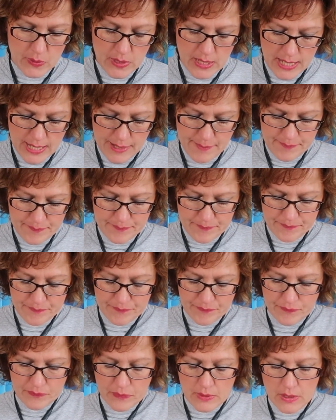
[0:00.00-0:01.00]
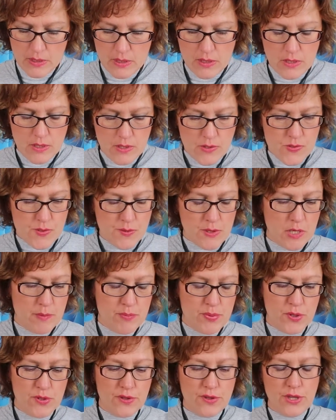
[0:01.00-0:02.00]
Okay, so I'm
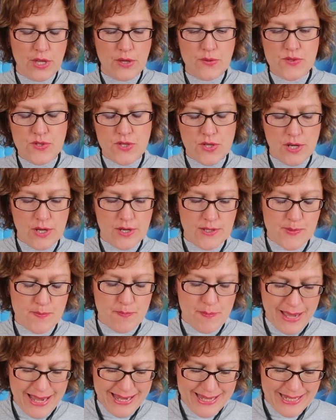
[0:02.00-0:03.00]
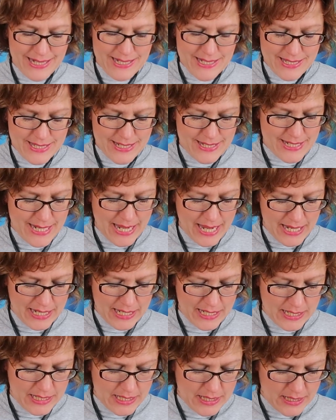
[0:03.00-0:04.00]
going to put those cards back into the
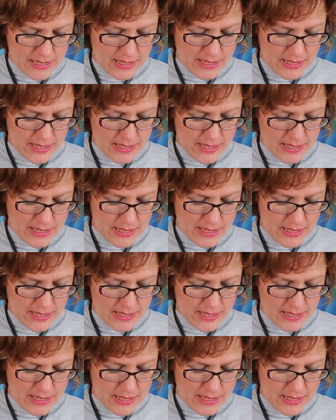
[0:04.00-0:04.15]
deck,